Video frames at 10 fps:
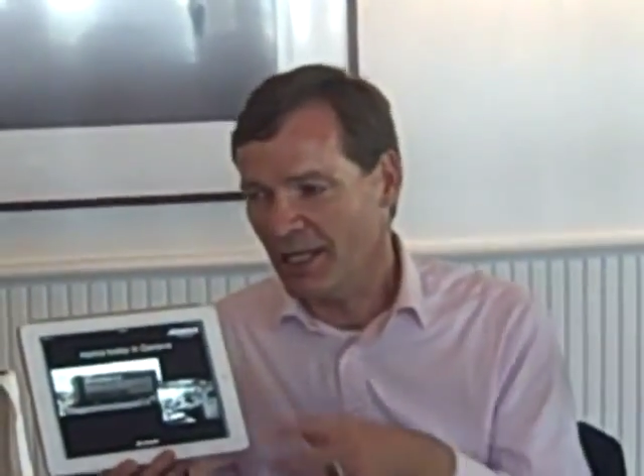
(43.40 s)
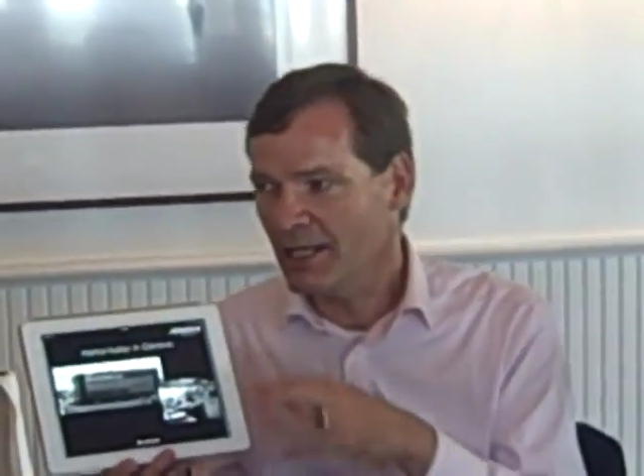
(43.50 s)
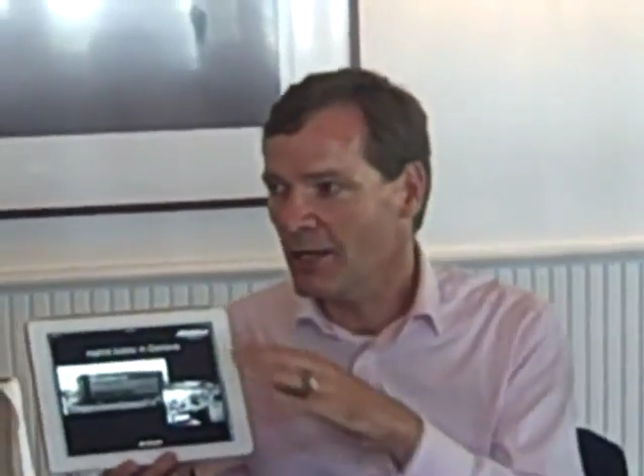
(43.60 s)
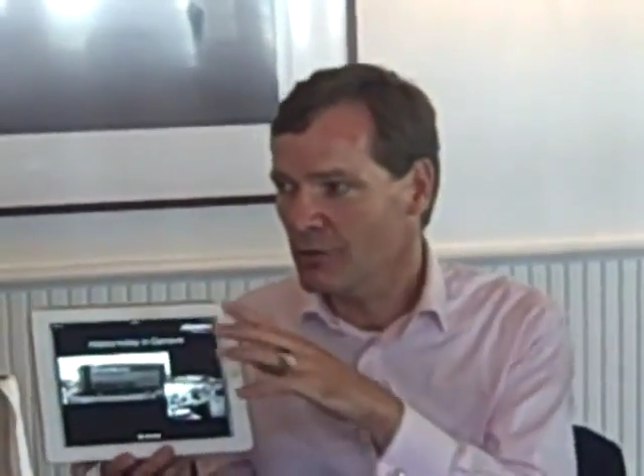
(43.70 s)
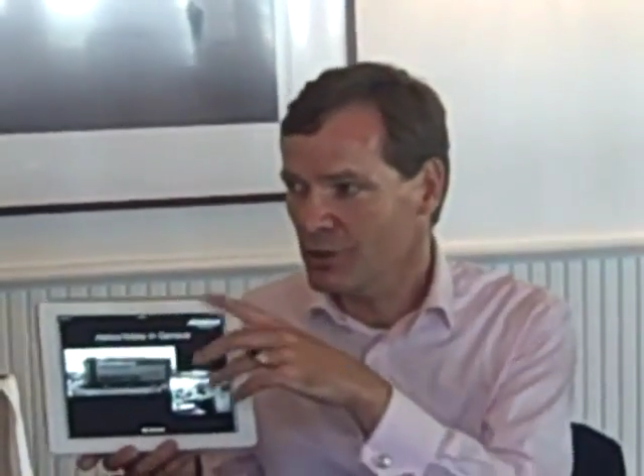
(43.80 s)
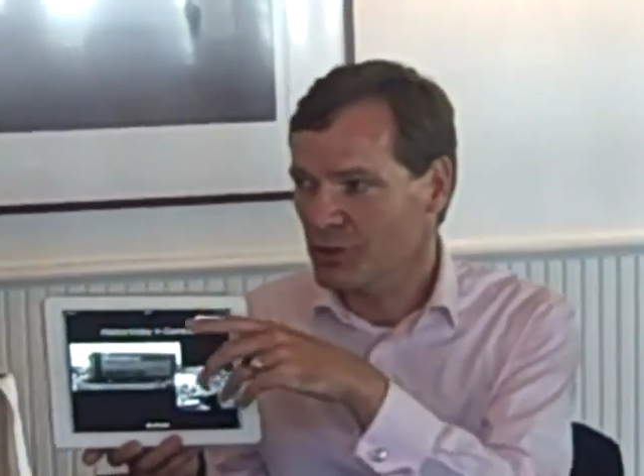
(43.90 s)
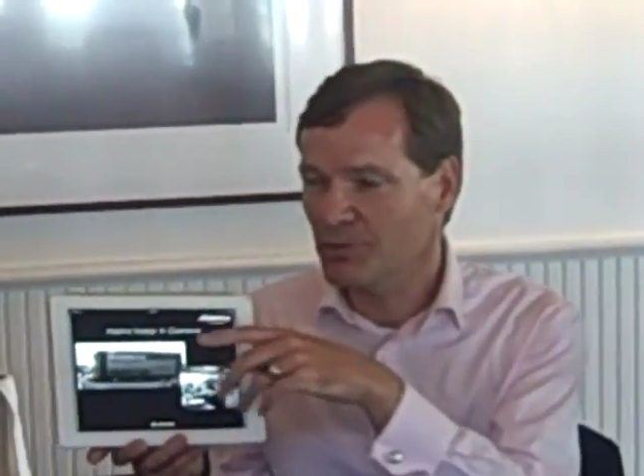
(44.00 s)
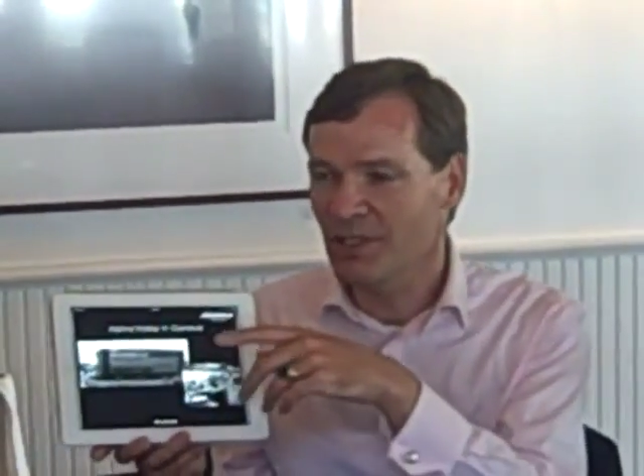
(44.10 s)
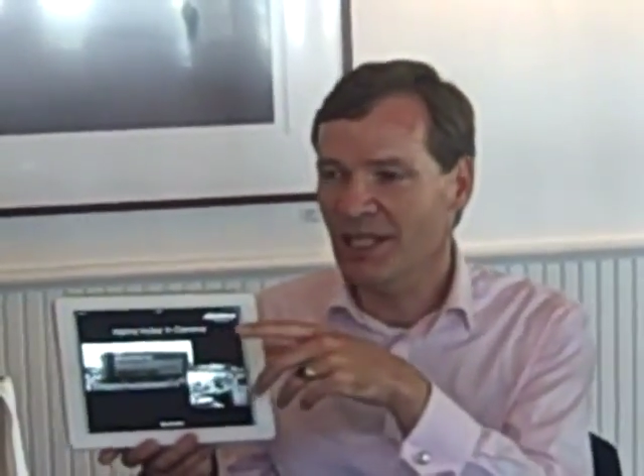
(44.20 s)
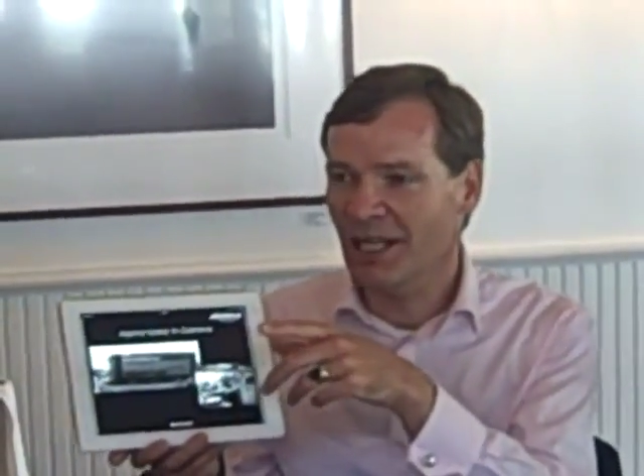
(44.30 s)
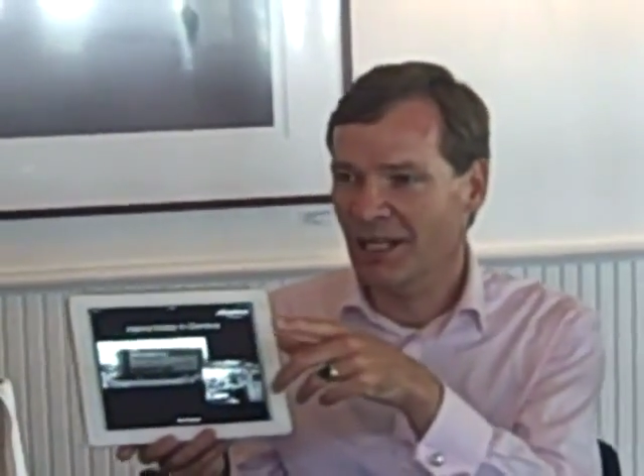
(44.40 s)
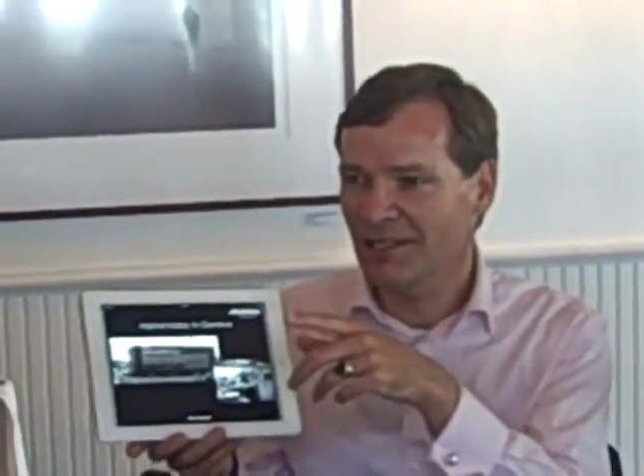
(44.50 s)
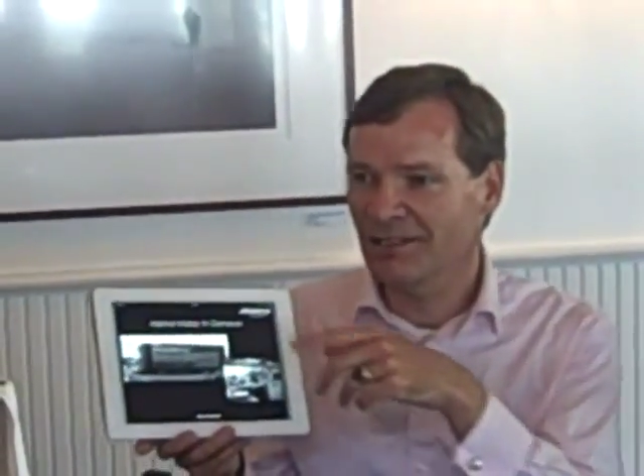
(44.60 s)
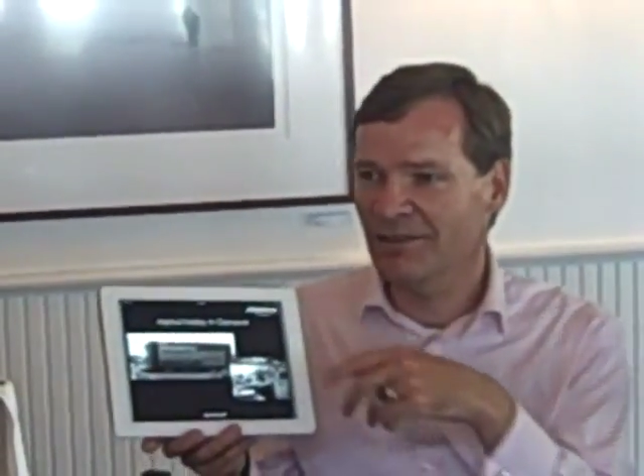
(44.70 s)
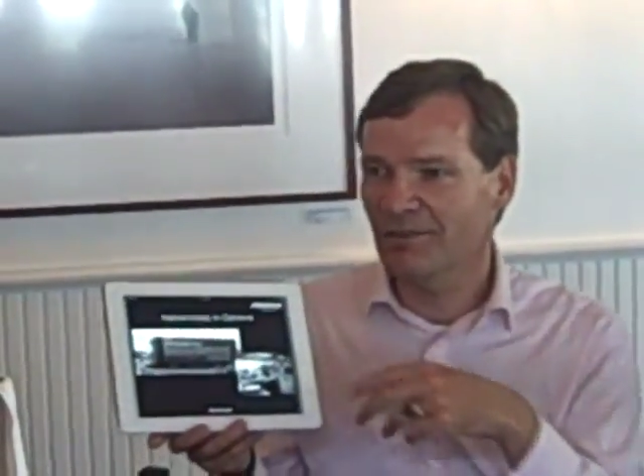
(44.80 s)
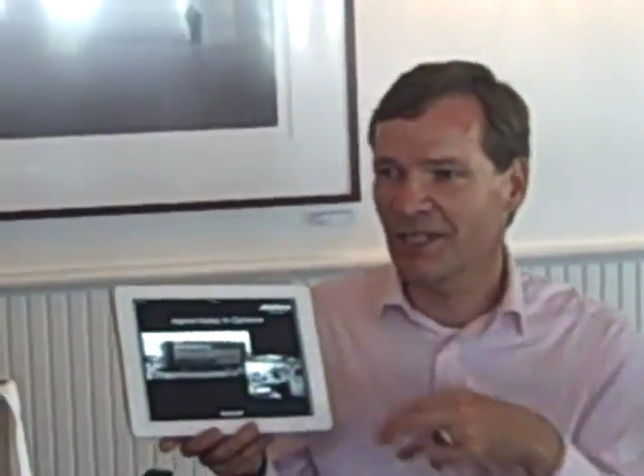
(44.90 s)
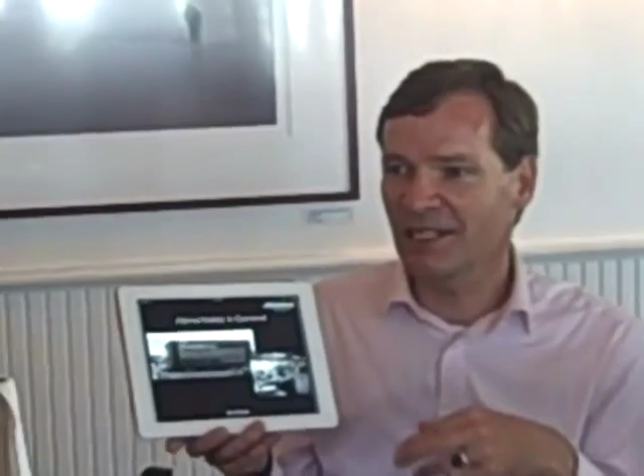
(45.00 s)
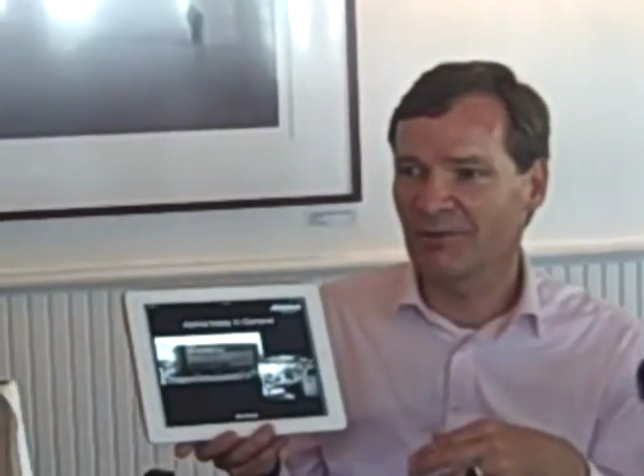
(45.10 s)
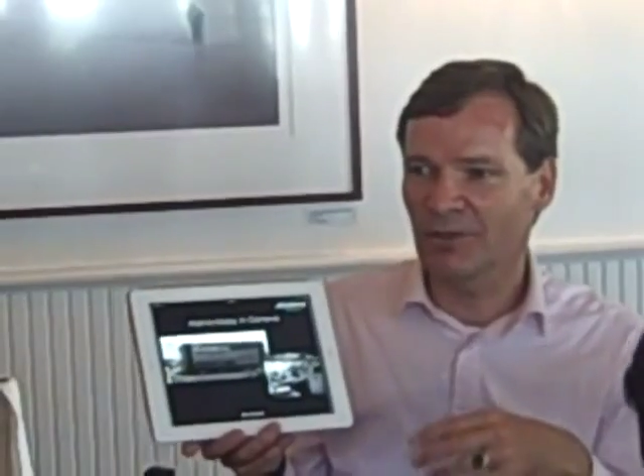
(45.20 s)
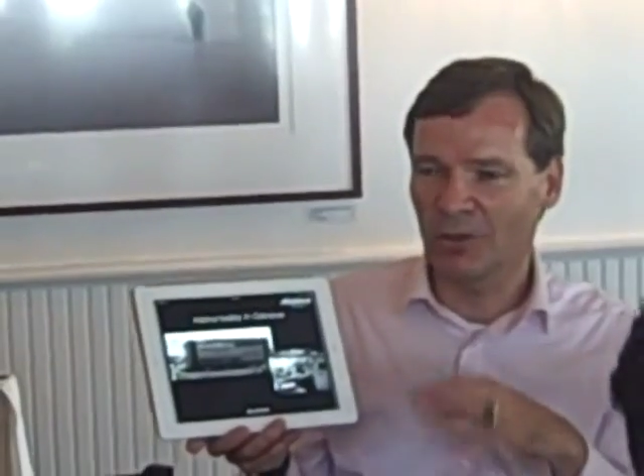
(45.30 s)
Anyhow, Jasmina and Benny